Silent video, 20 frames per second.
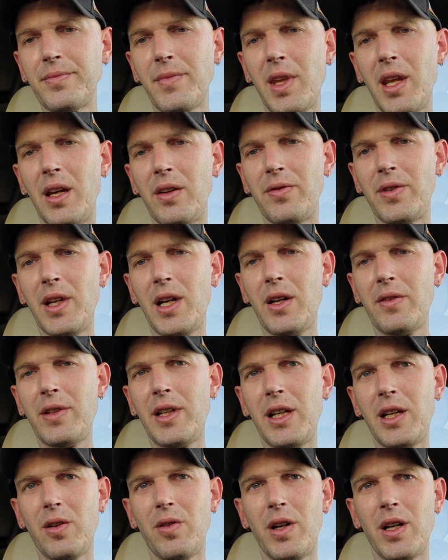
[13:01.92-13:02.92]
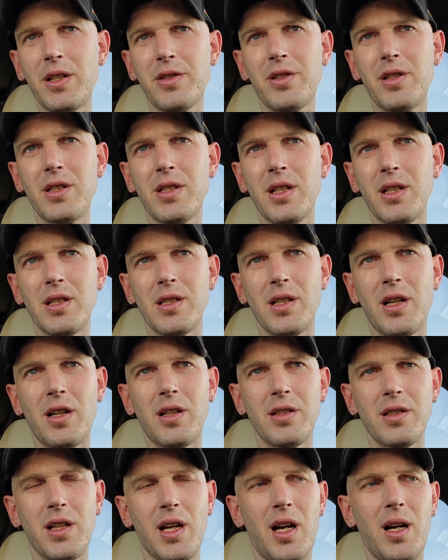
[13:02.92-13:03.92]
If you have any questions,
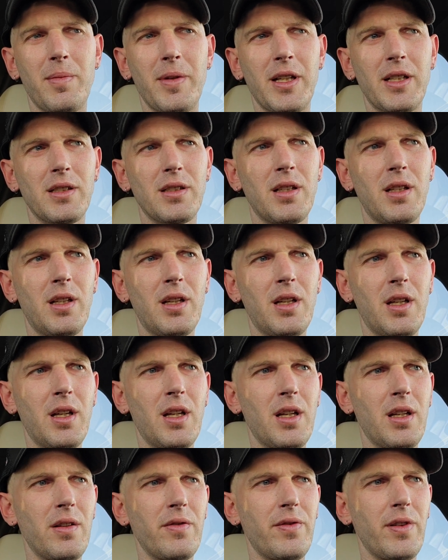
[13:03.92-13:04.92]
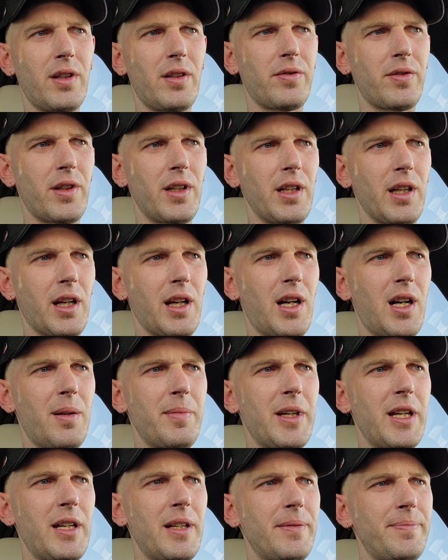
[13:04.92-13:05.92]
concerns, comments, feel free to
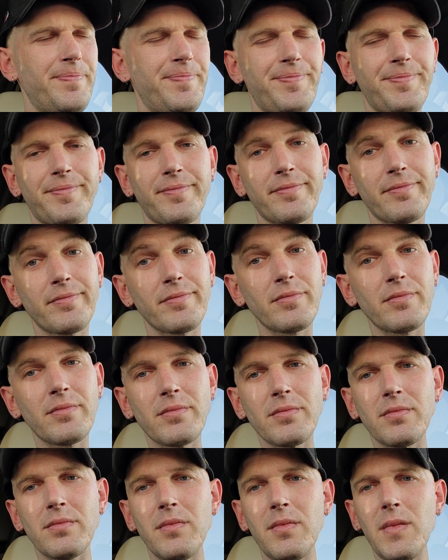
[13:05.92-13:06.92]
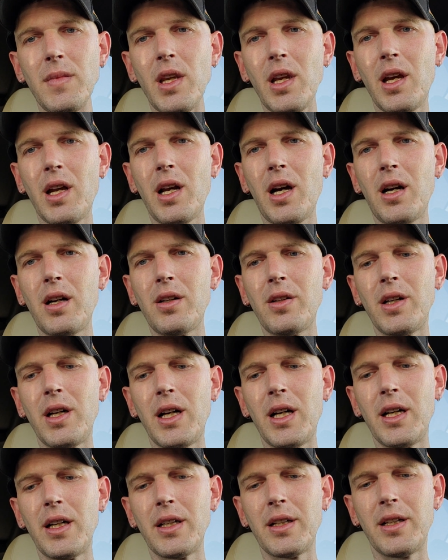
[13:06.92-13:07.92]
comment, and
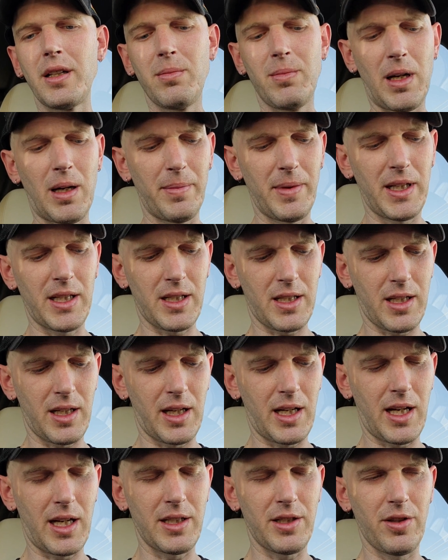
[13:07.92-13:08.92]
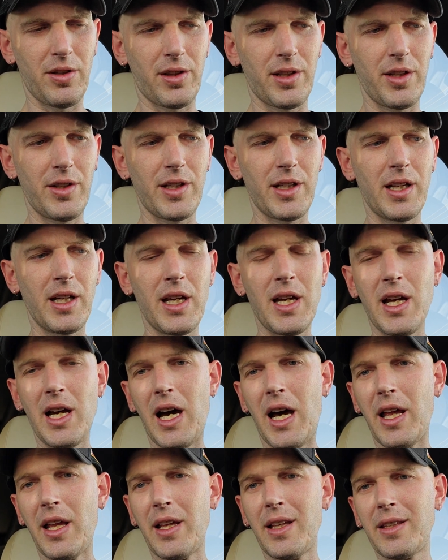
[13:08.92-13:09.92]
I'll do my best to guide you through it.
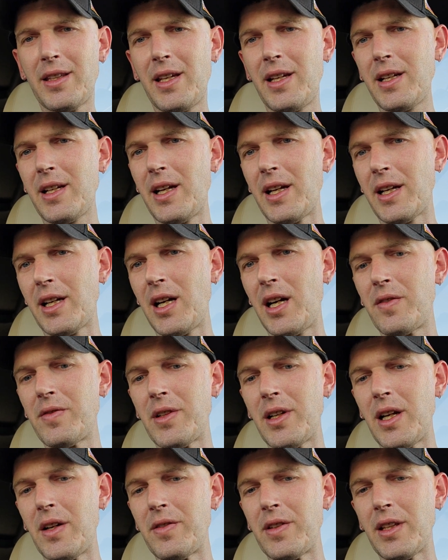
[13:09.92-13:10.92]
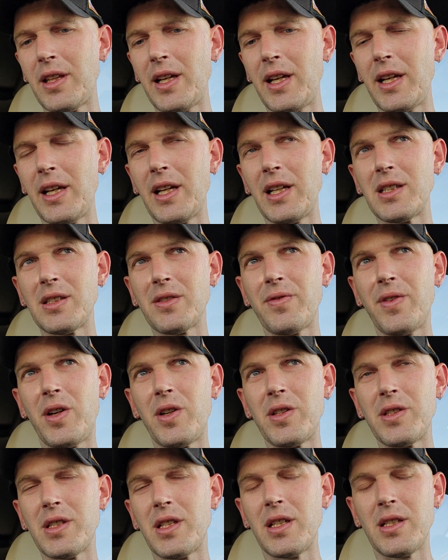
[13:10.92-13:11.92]
I think I covered everything as far
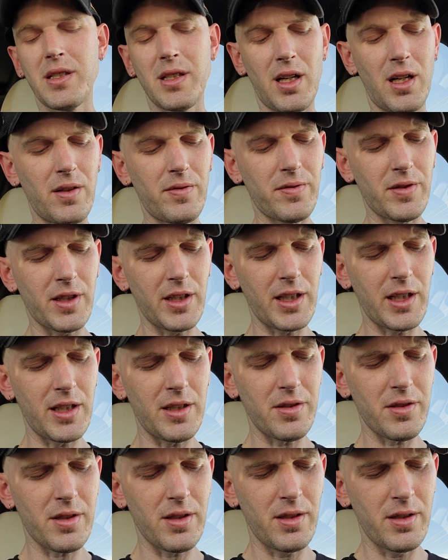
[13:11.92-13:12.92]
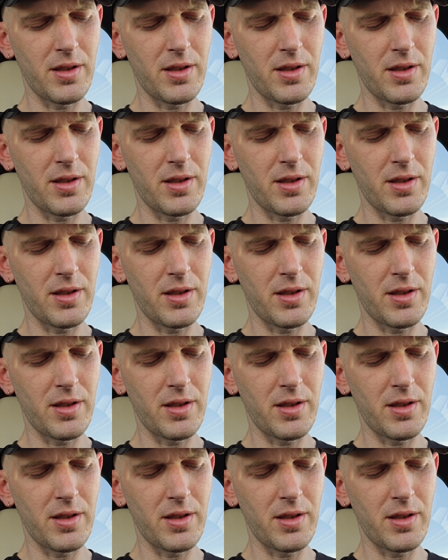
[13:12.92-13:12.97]
as the software goes